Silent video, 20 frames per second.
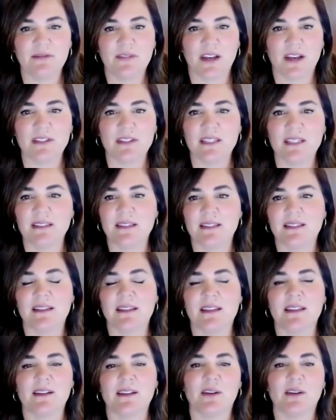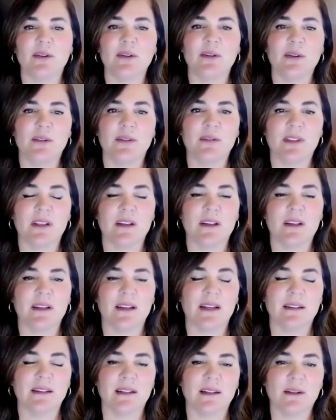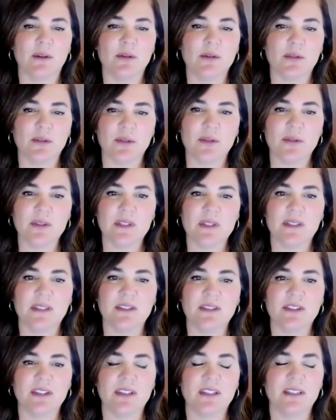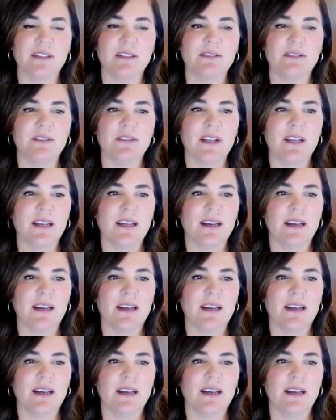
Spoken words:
founding CEO of the LA Local News Initiative.